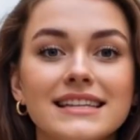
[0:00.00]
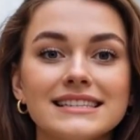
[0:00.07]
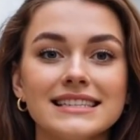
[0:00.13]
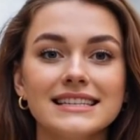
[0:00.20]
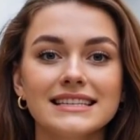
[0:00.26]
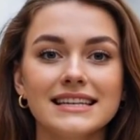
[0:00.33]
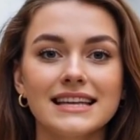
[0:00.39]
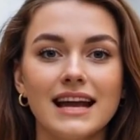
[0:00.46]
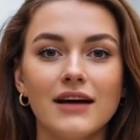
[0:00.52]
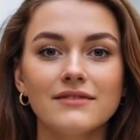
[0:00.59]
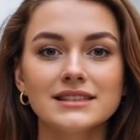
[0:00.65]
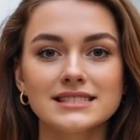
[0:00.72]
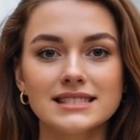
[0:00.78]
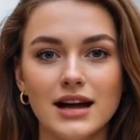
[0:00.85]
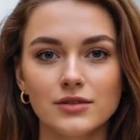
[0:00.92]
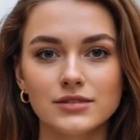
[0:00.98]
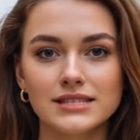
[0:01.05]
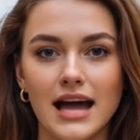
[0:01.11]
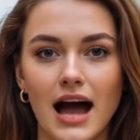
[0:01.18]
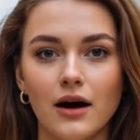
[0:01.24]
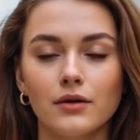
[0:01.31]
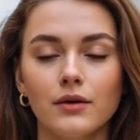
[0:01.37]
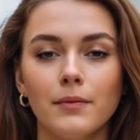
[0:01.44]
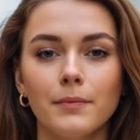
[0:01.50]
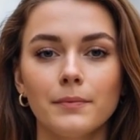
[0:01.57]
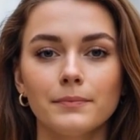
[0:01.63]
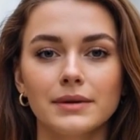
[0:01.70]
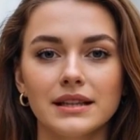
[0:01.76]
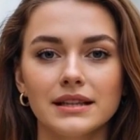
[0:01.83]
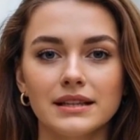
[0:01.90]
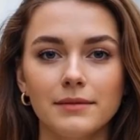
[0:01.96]
about the lip sync.
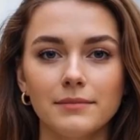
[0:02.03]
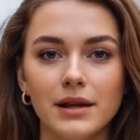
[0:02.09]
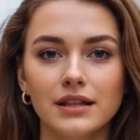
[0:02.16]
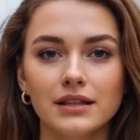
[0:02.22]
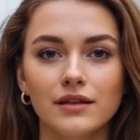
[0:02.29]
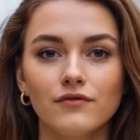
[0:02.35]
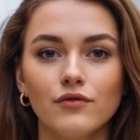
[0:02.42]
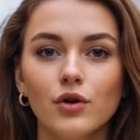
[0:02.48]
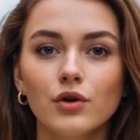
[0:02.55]
And today,